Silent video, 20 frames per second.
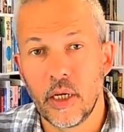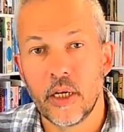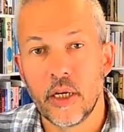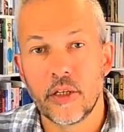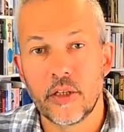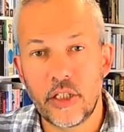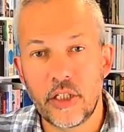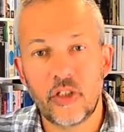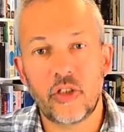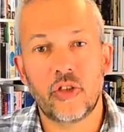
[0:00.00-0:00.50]

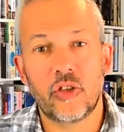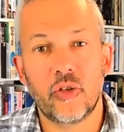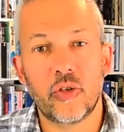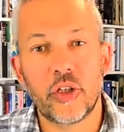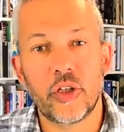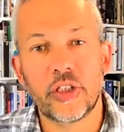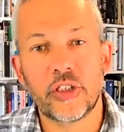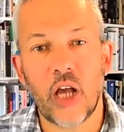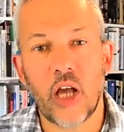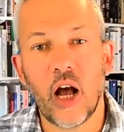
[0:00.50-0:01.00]
These
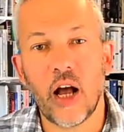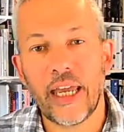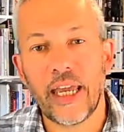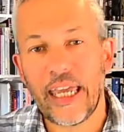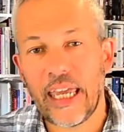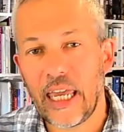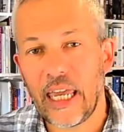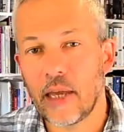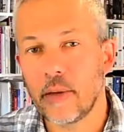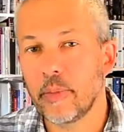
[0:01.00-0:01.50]
stories are
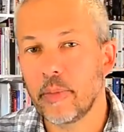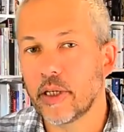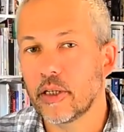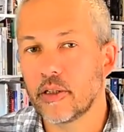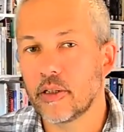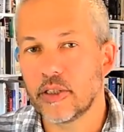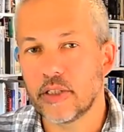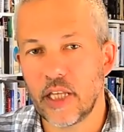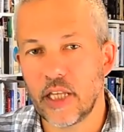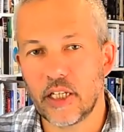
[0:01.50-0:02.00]
here
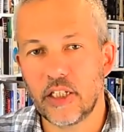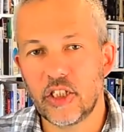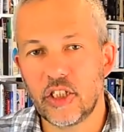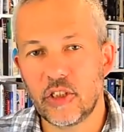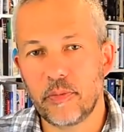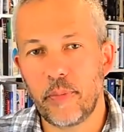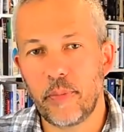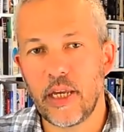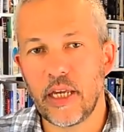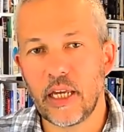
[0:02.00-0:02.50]
because they
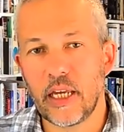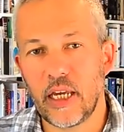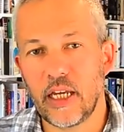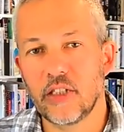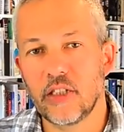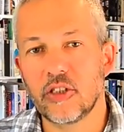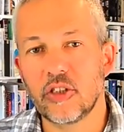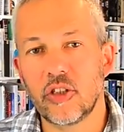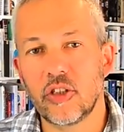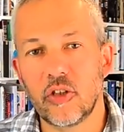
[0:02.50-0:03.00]
speak
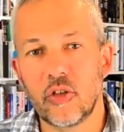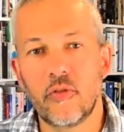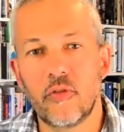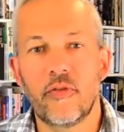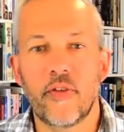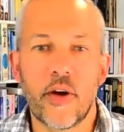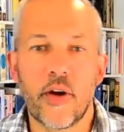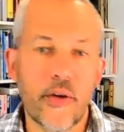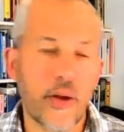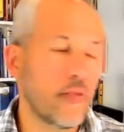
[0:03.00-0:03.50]
into
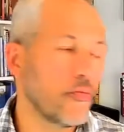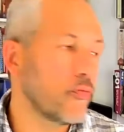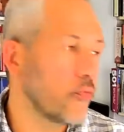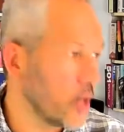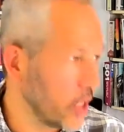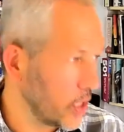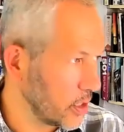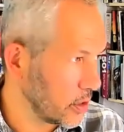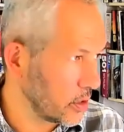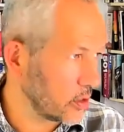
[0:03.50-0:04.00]
very
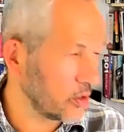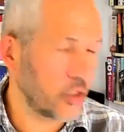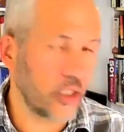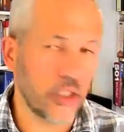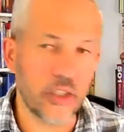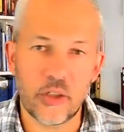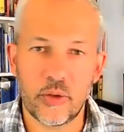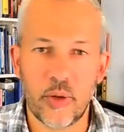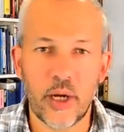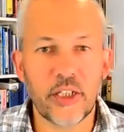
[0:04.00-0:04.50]
real
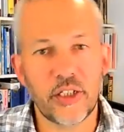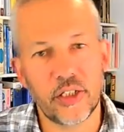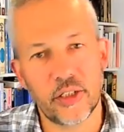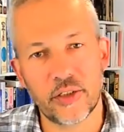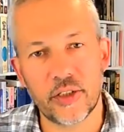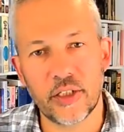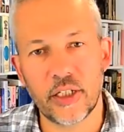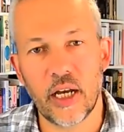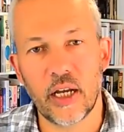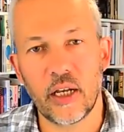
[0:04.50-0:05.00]
situations
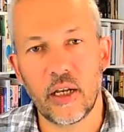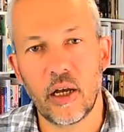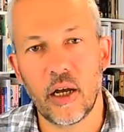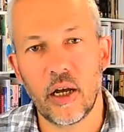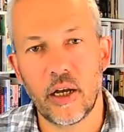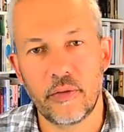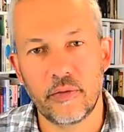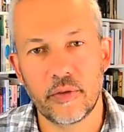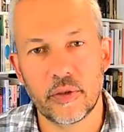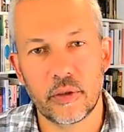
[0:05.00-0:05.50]
in our
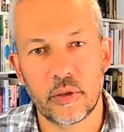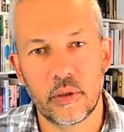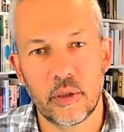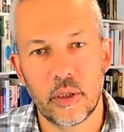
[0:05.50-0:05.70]
lives.